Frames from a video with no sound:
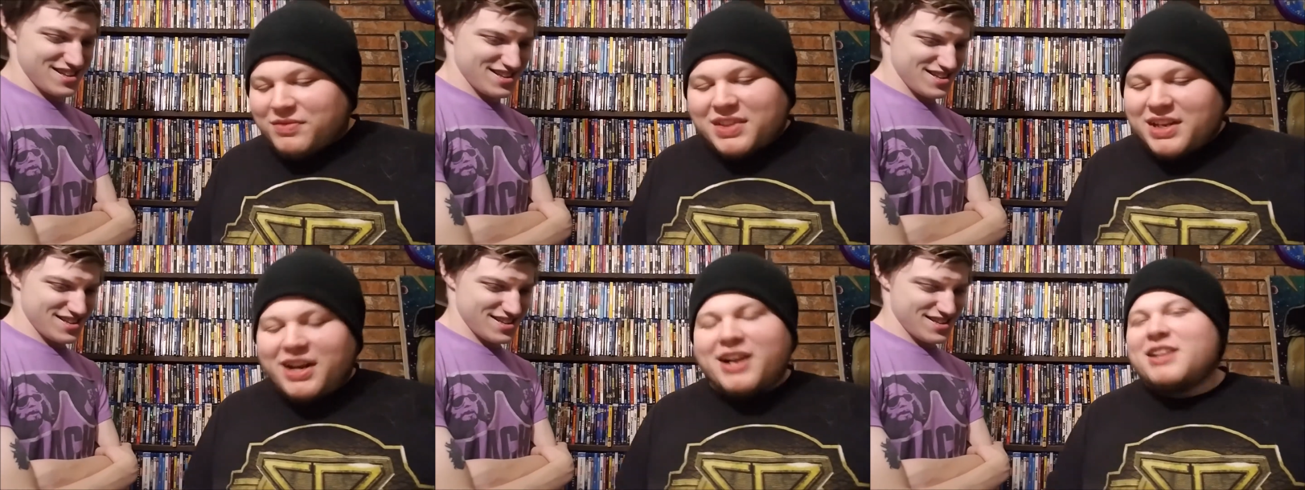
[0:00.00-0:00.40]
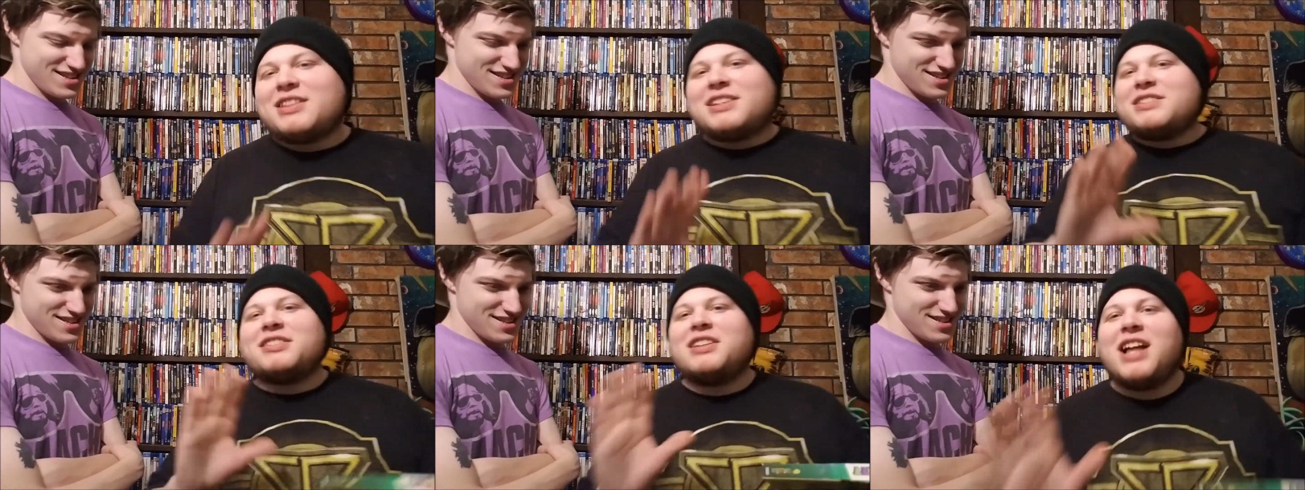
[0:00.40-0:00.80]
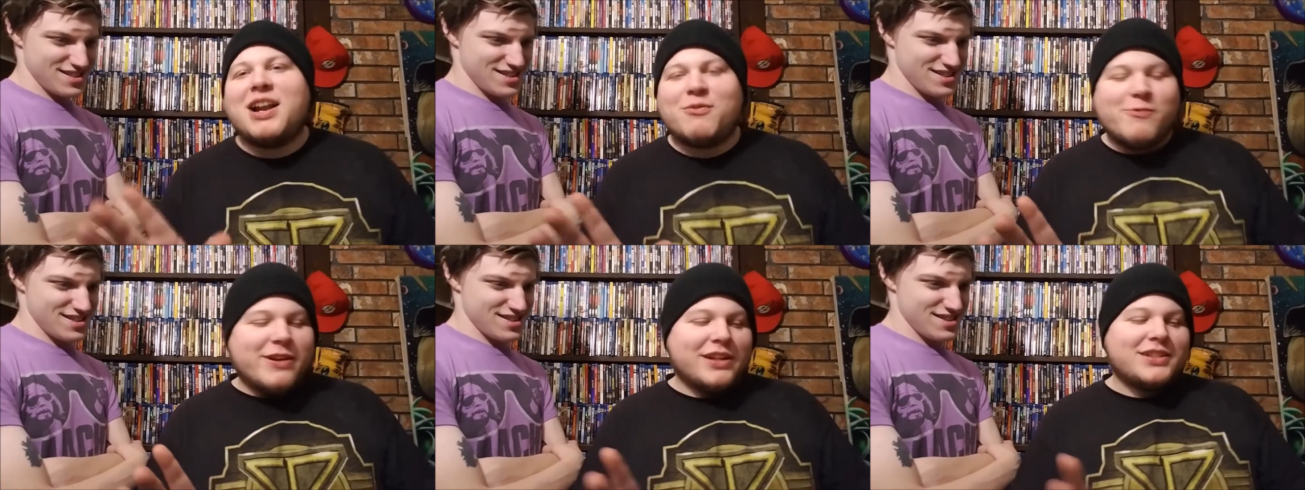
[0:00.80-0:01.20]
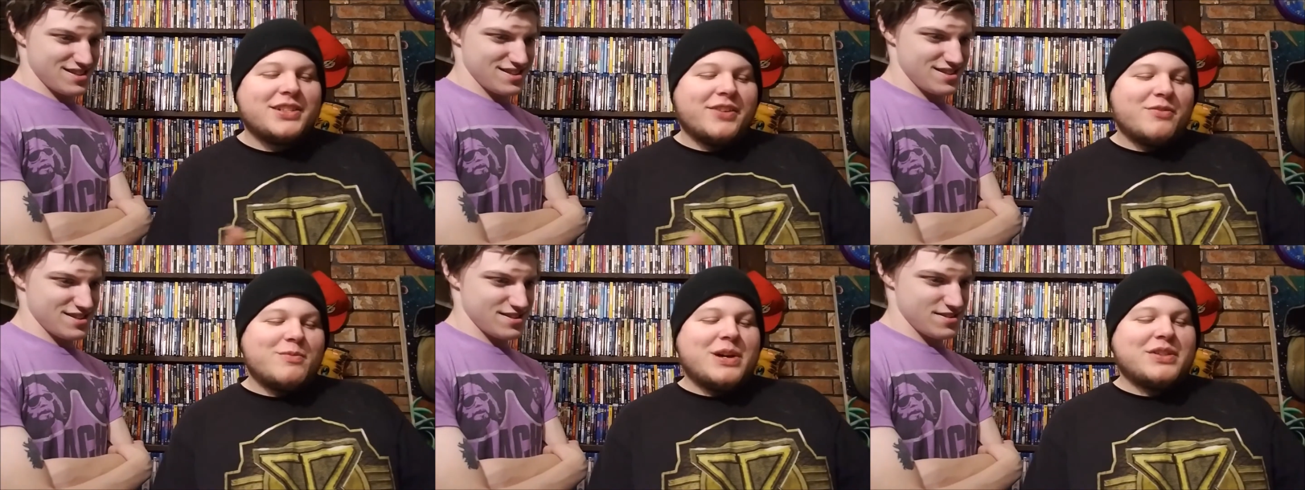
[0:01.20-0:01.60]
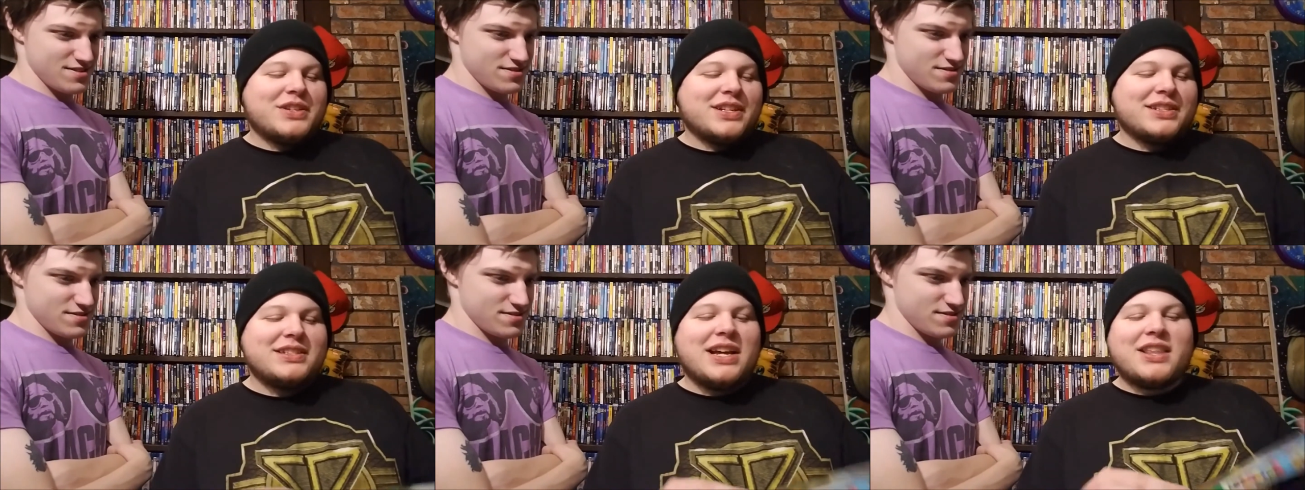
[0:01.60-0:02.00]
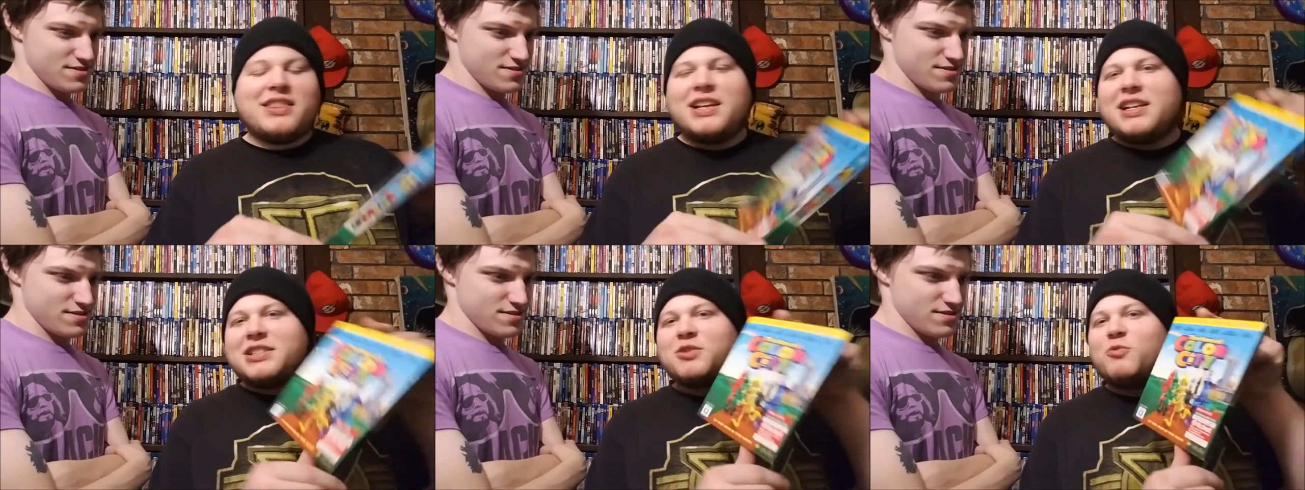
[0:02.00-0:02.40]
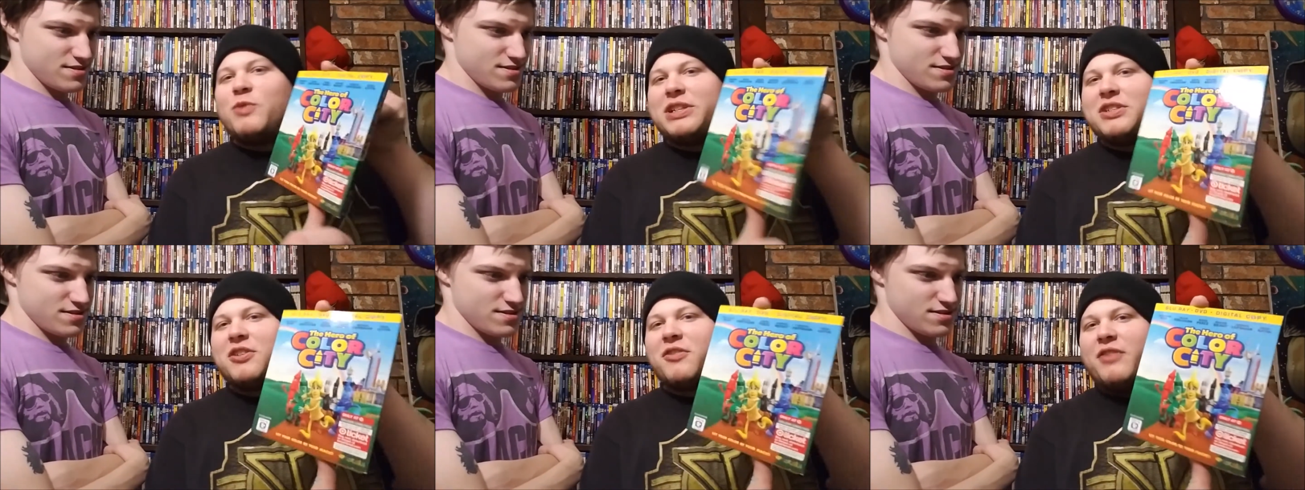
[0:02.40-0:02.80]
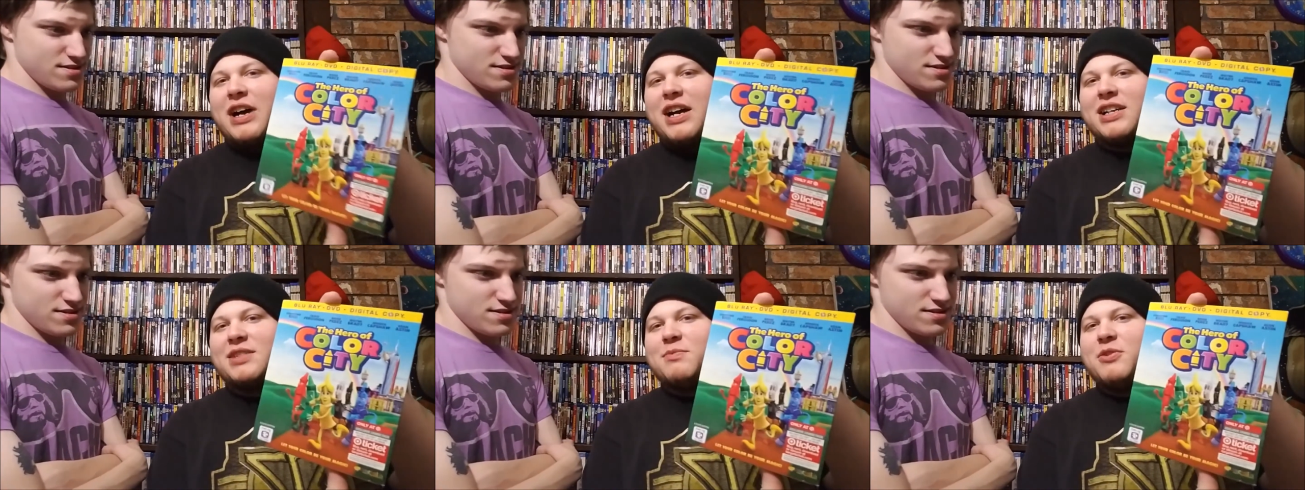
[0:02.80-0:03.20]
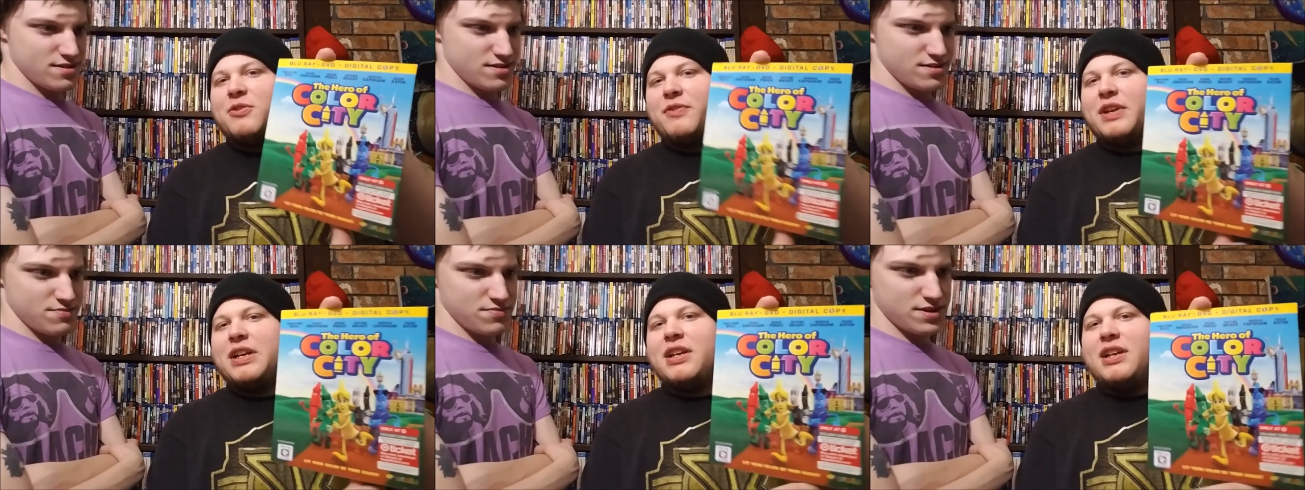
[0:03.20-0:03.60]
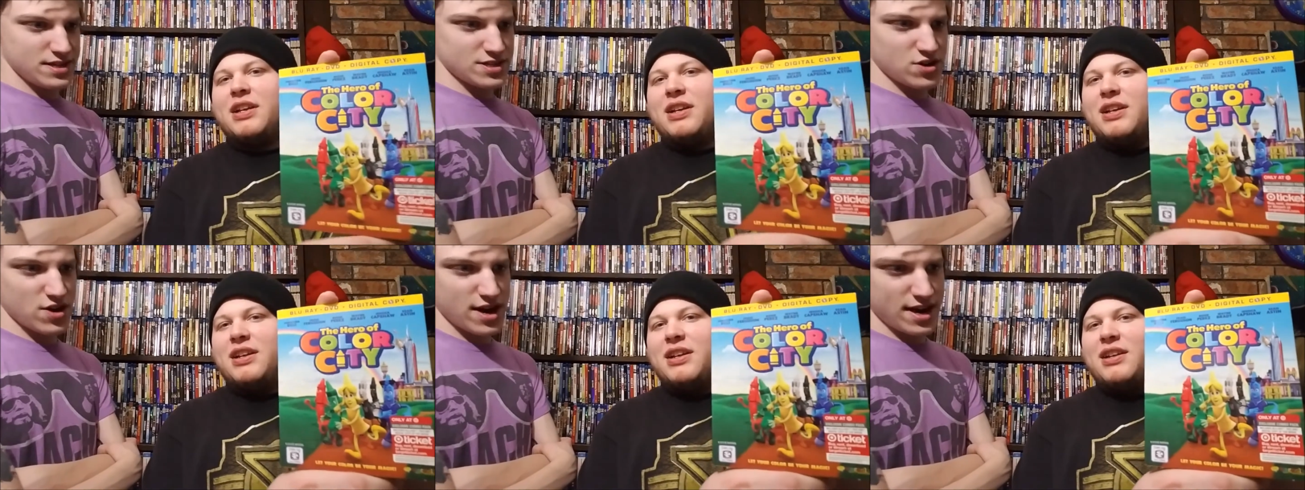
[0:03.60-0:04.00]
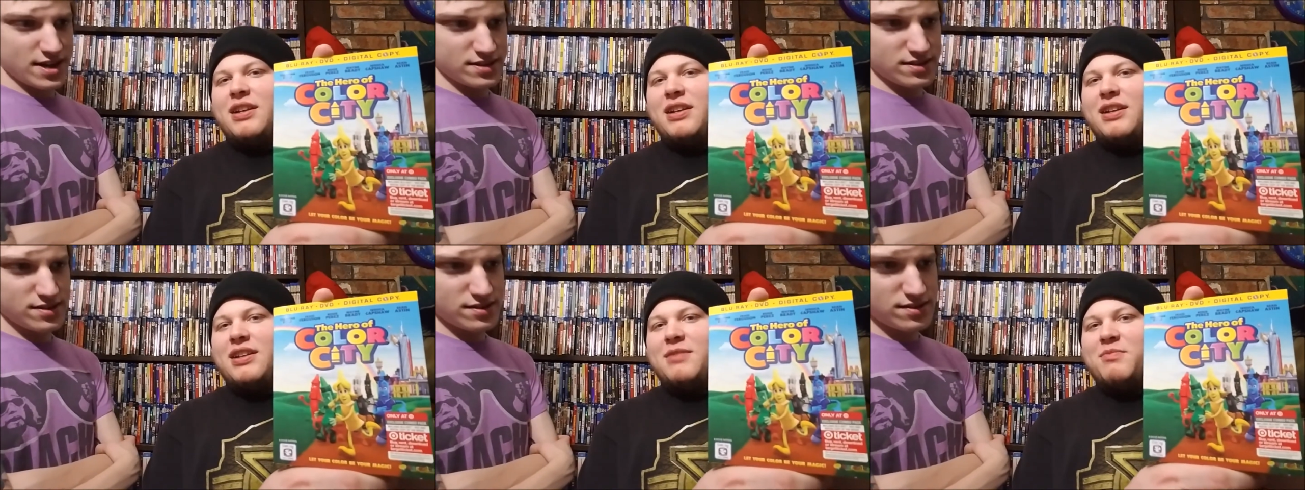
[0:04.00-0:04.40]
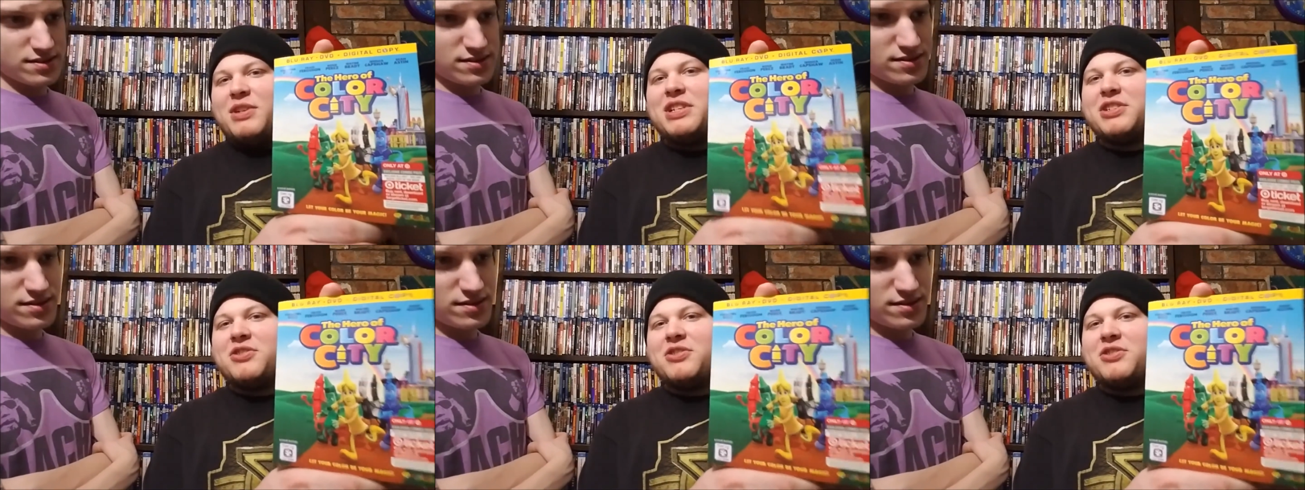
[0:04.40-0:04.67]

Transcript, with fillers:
Speaker 1: Alright, there's a lot of weird stuff about this. I think it's a Wizard of Oz movie. But it's Kranz. But it's